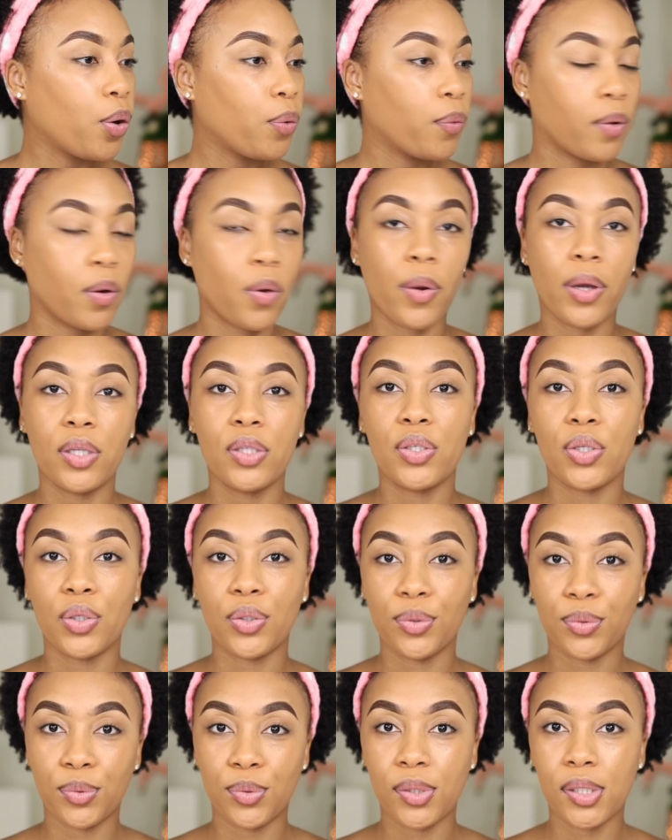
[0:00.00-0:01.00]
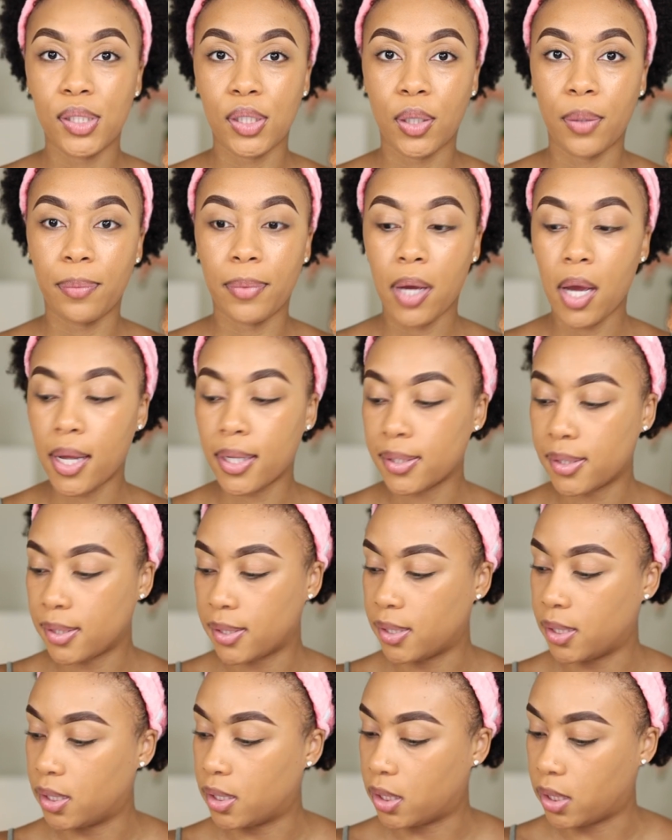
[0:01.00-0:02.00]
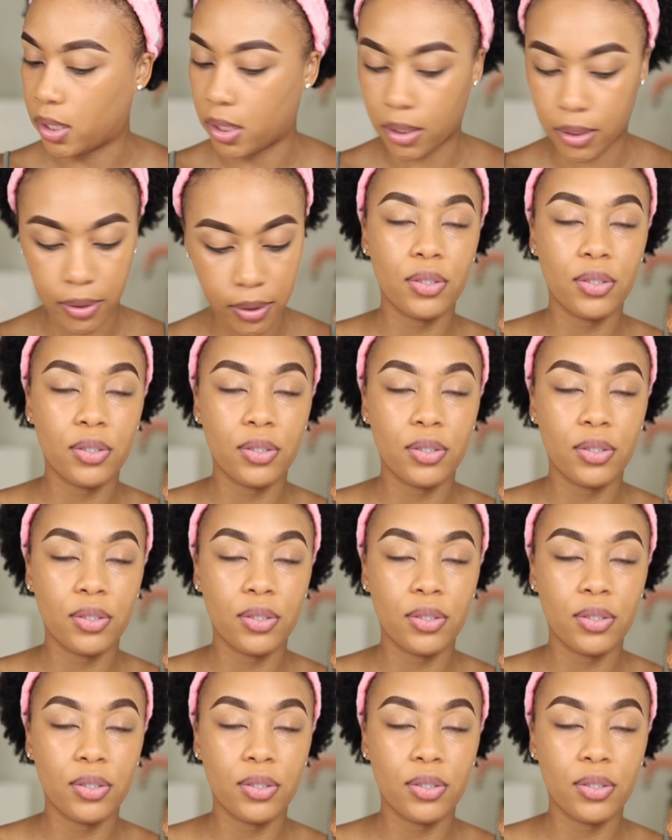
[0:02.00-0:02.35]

we're going to do some concealing